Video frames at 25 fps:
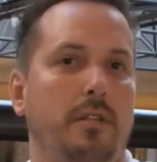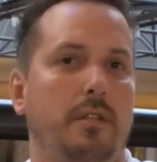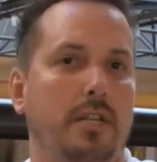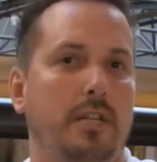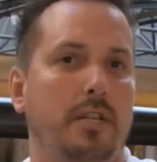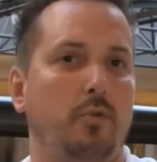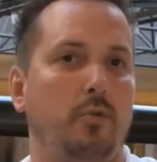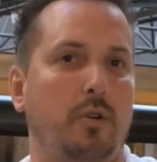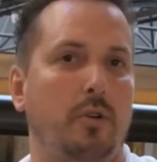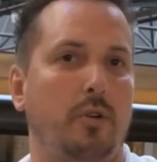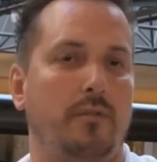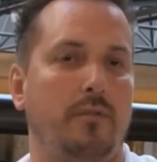
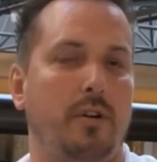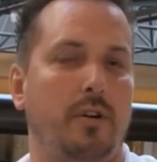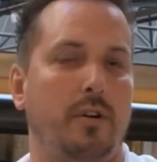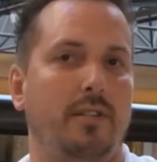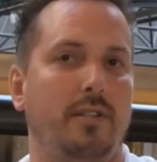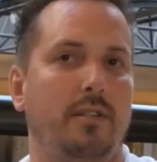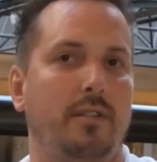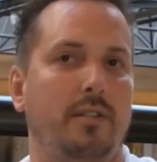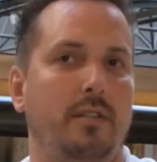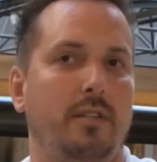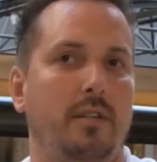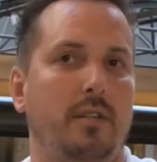each one of
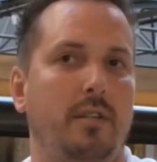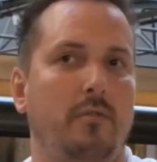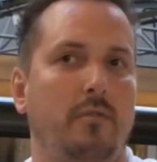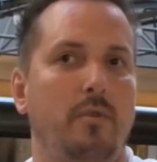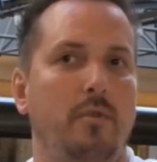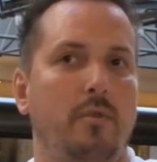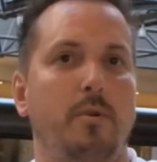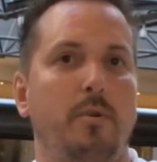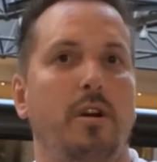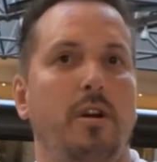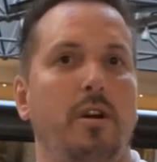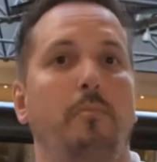us,
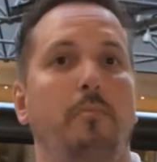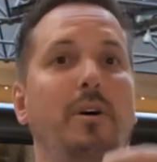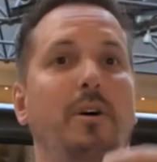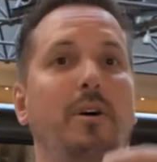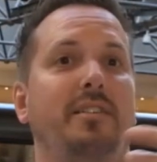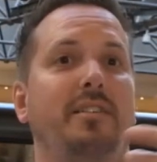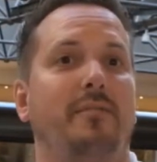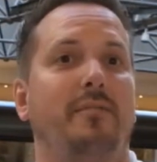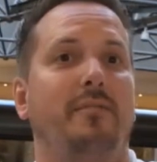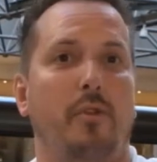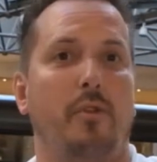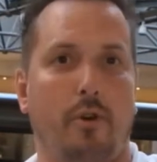we become
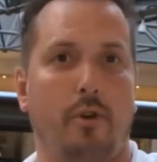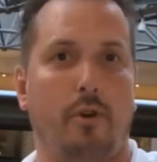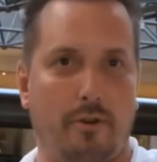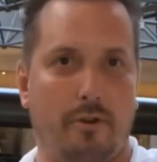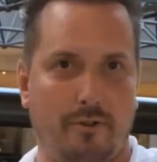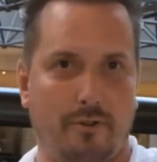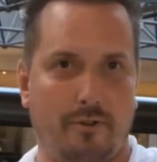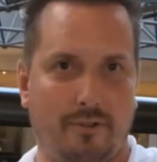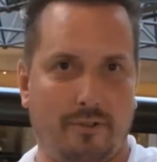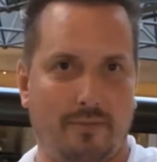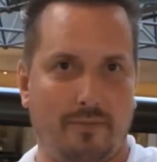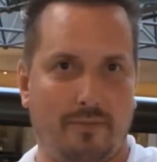positive with
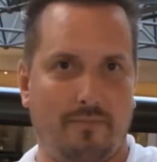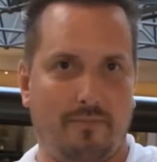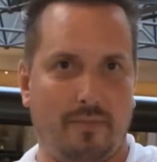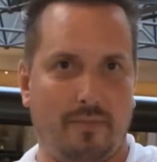others.